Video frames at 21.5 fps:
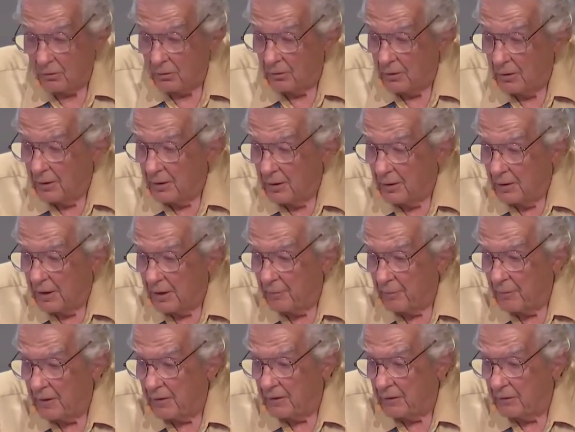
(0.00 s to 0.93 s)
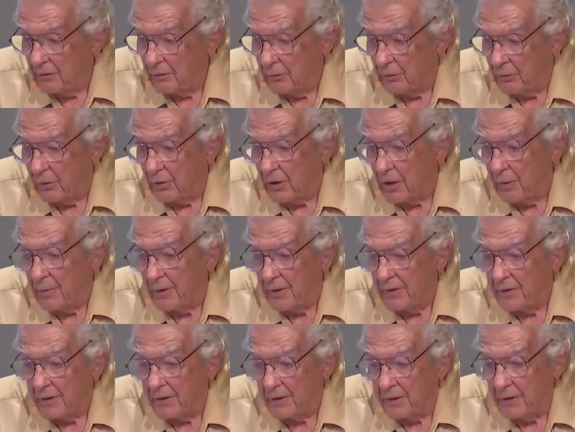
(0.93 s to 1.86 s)
So let me talk
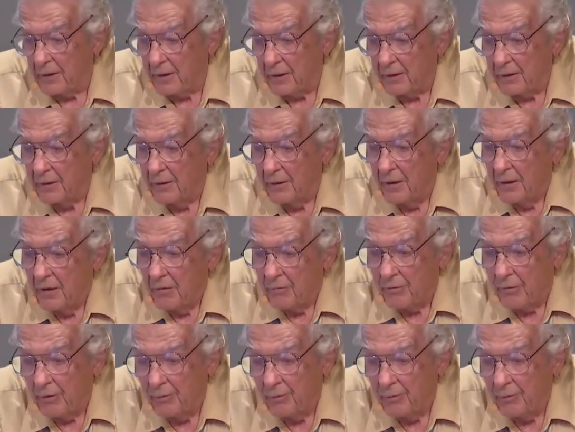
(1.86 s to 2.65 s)
about that again.